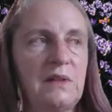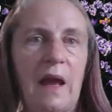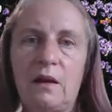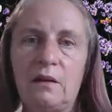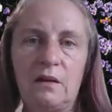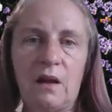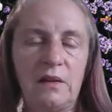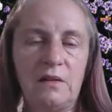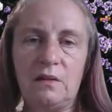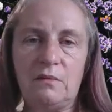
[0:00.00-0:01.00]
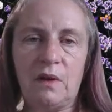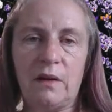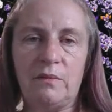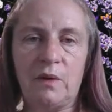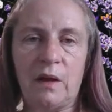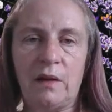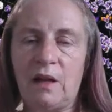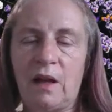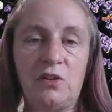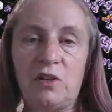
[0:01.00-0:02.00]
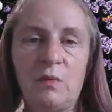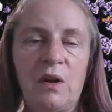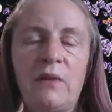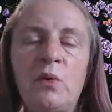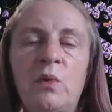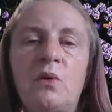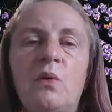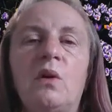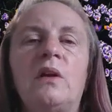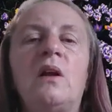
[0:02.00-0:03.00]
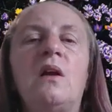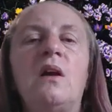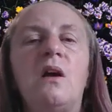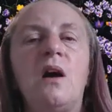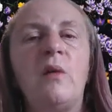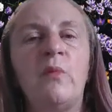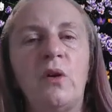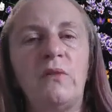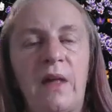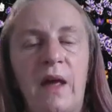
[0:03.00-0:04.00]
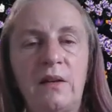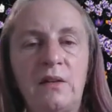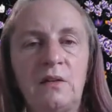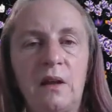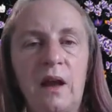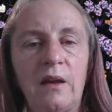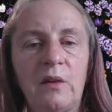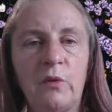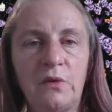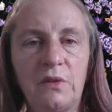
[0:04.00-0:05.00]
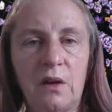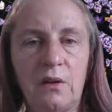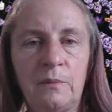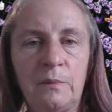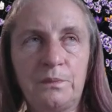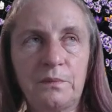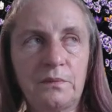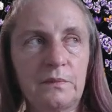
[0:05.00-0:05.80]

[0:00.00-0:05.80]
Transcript: scattered, ADHD, whatever you want to call it. I'm all of that. And I'm also